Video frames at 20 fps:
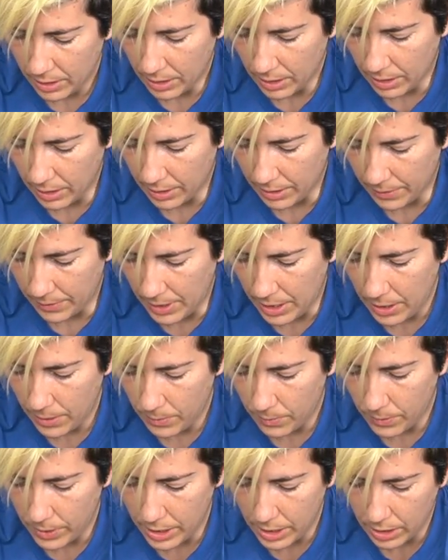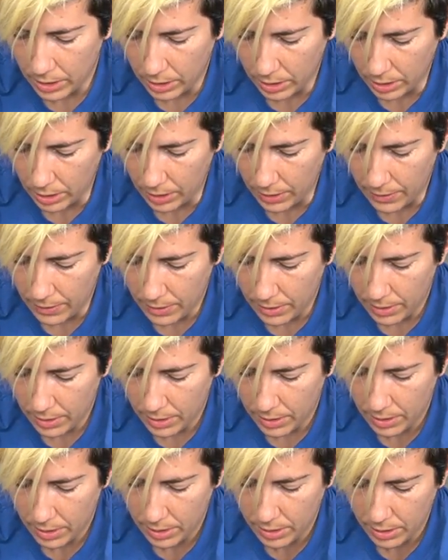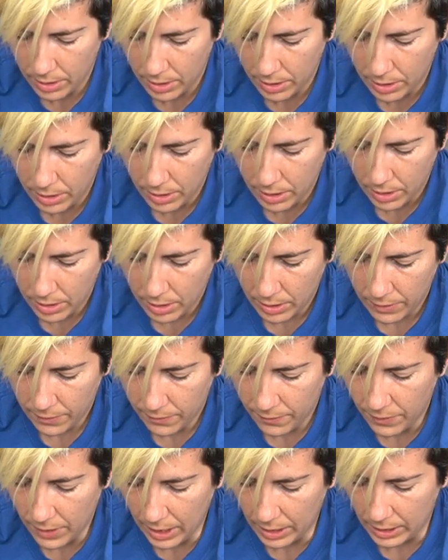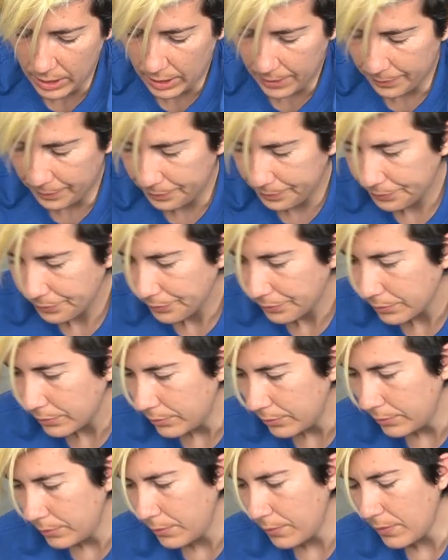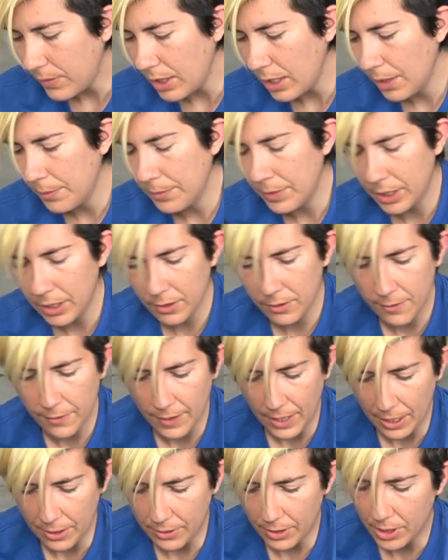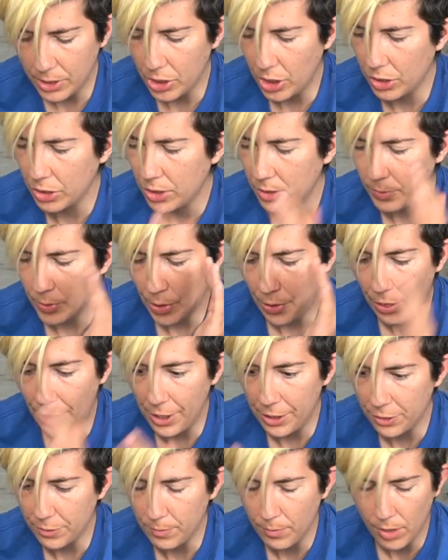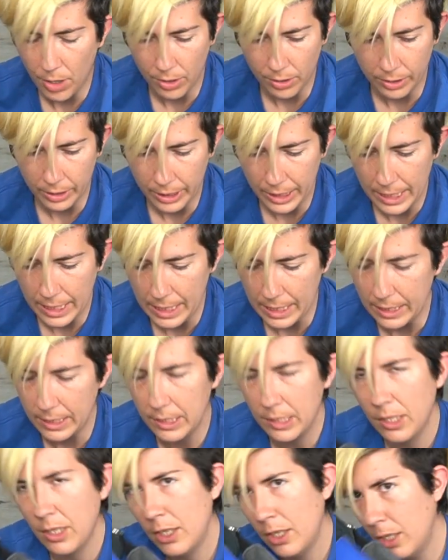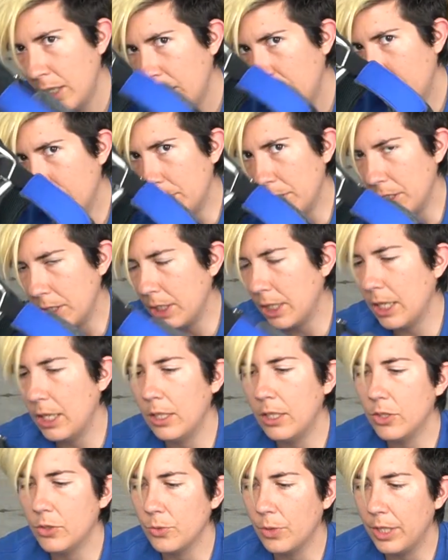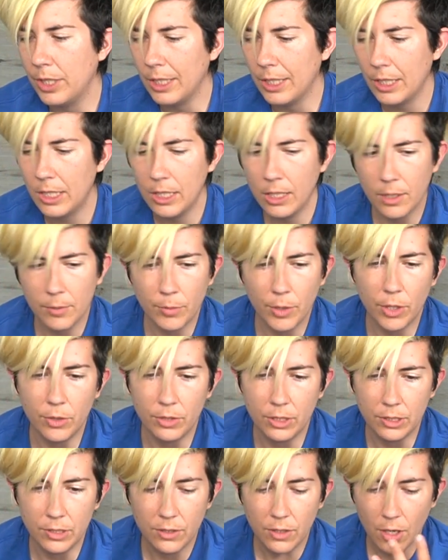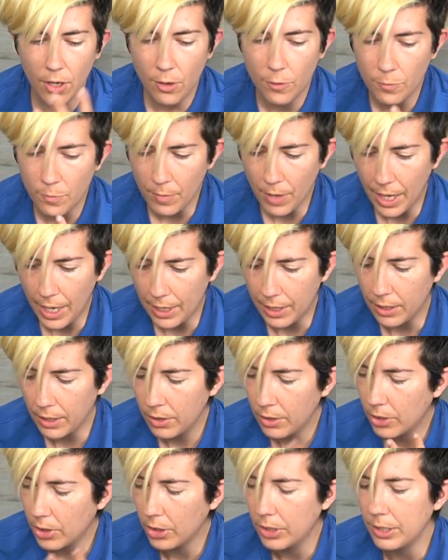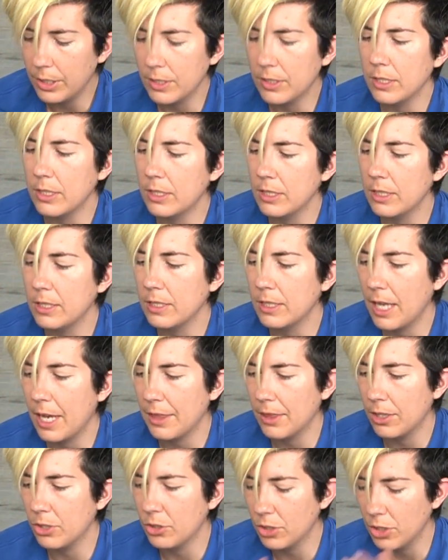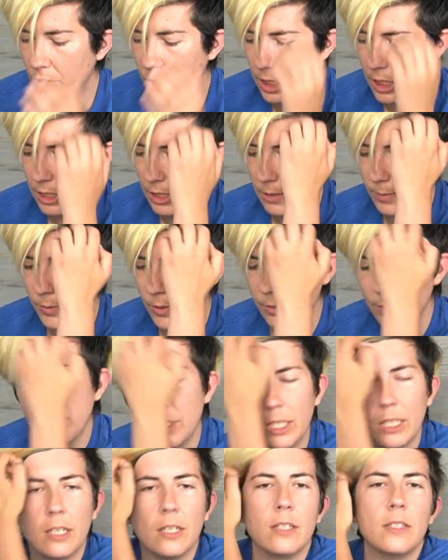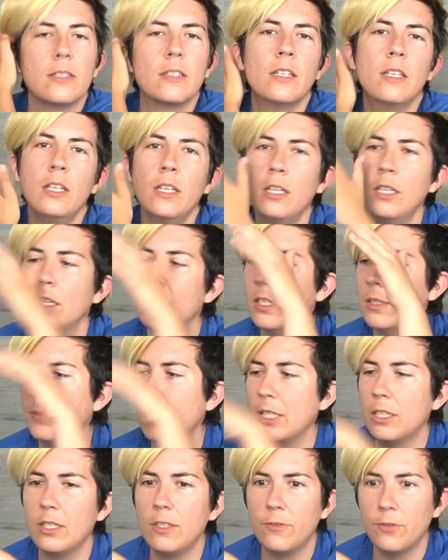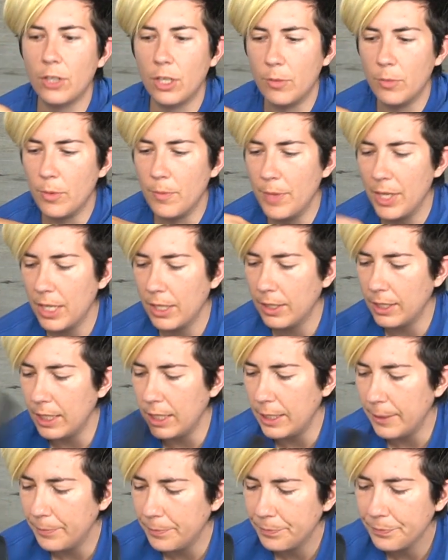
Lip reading: it will fit because of how adjustable this model is, which again is one of the key components of my harnesses, is that they're so adjustable, because especially for our mobility